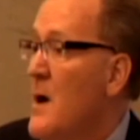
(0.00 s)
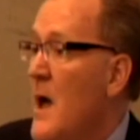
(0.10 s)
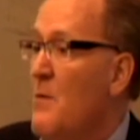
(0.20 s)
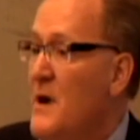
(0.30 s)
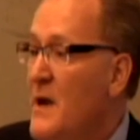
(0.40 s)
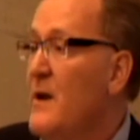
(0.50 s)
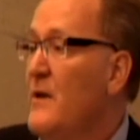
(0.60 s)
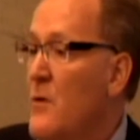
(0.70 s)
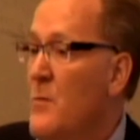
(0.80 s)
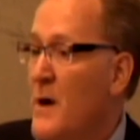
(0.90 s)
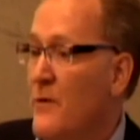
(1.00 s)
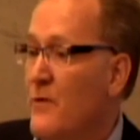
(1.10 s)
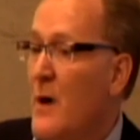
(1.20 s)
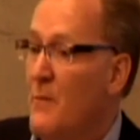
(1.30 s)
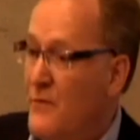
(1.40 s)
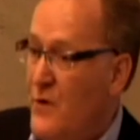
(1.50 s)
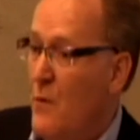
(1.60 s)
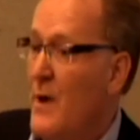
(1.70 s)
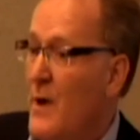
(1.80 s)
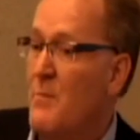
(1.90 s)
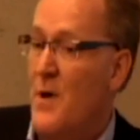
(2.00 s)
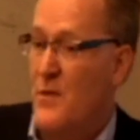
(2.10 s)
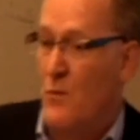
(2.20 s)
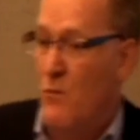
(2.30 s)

And we need to do a better job of showing up on the